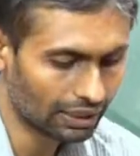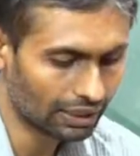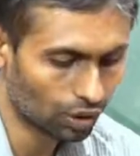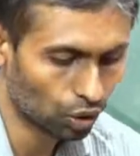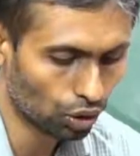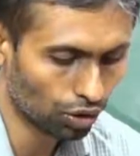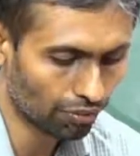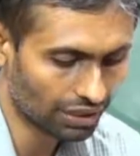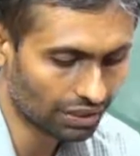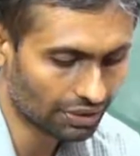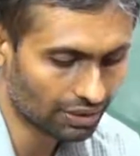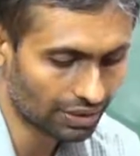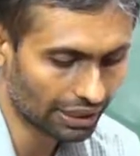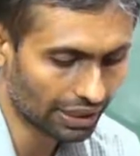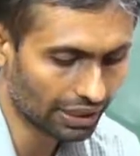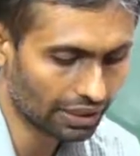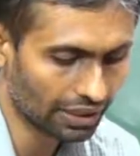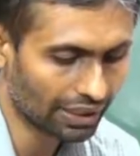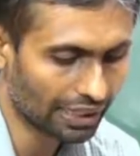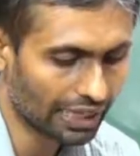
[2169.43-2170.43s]
I'll go
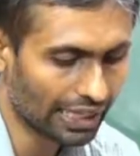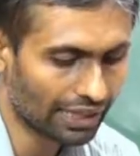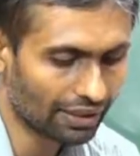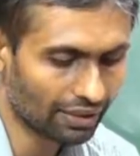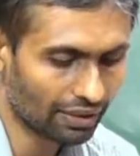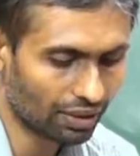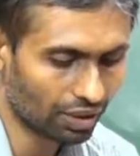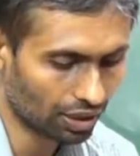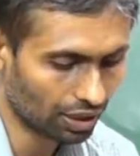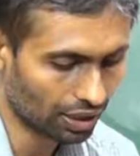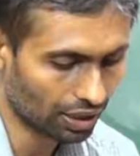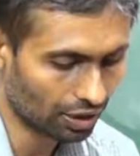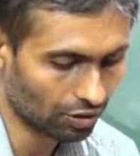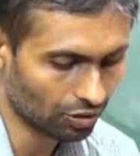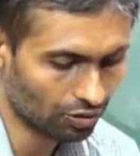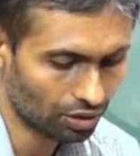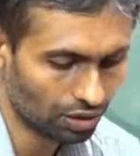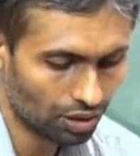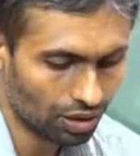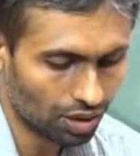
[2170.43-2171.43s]
with seeing the catalog
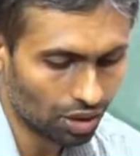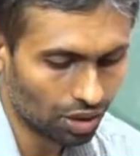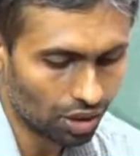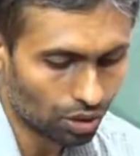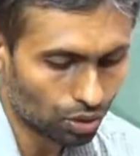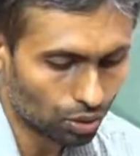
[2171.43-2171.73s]
now.